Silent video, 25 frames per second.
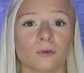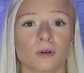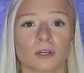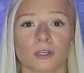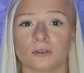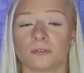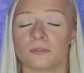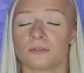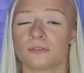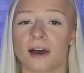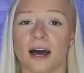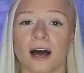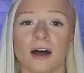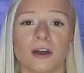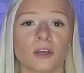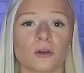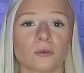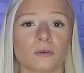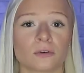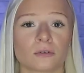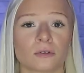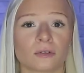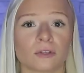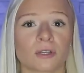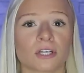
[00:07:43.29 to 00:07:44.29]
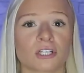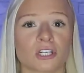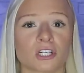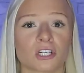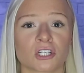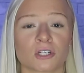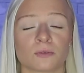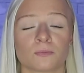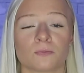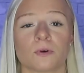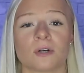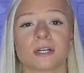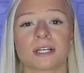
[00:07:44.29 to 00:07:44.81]
what you value in a
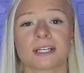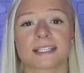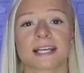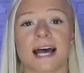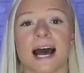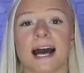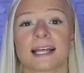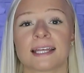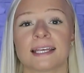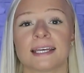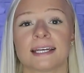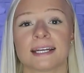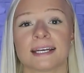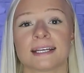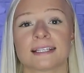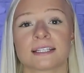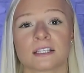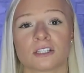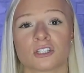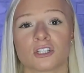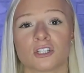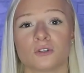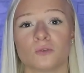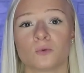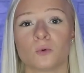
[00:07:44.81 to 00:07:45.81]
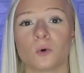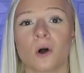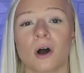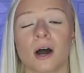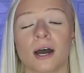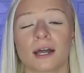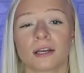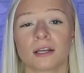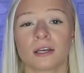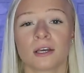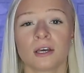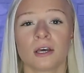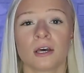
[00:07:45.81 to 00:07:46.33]
relationship, what exactly it is that you
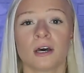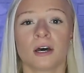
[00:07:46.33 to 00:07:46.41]
want,